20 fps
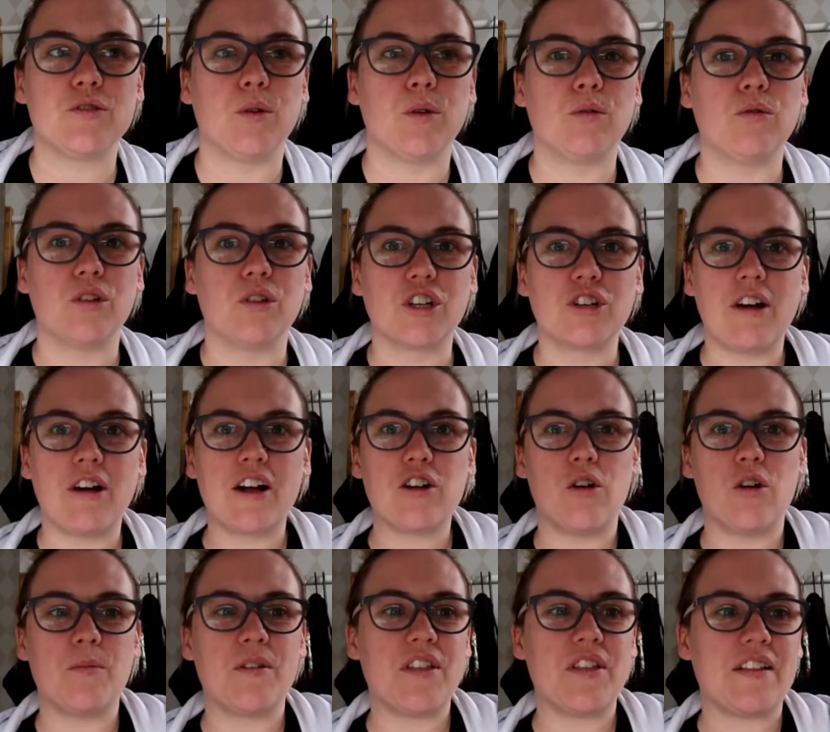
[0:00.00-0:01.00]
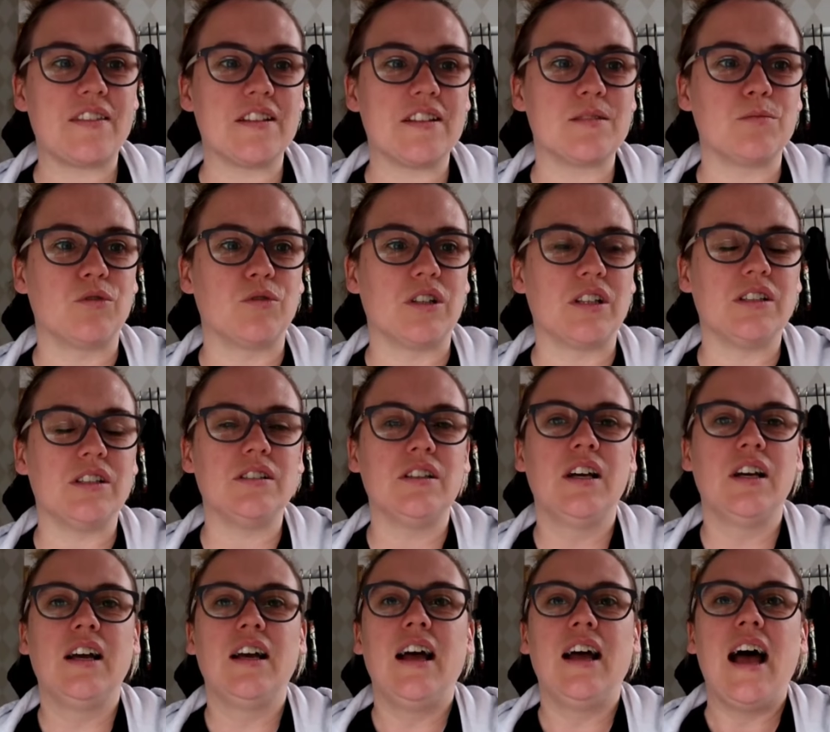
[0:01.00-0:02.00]
So I'm going to crack on with that this
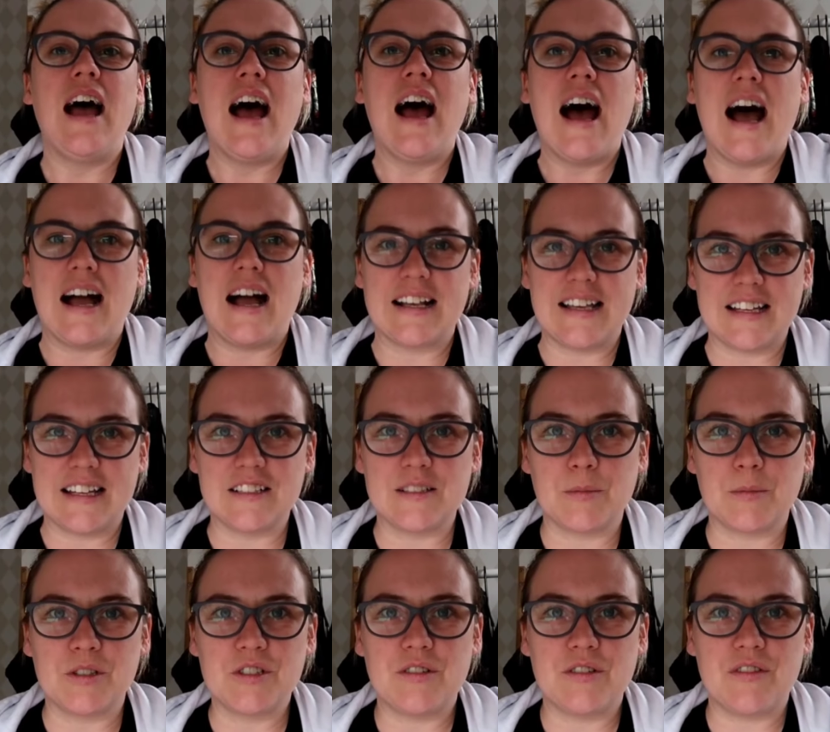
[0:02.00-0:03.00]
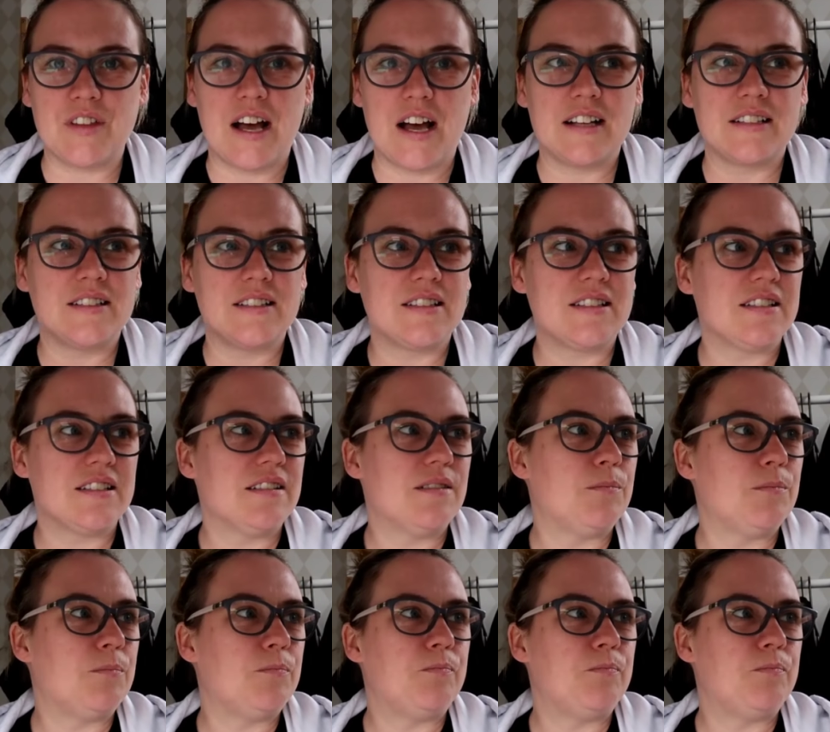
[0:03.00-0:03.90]
morning and get as much of that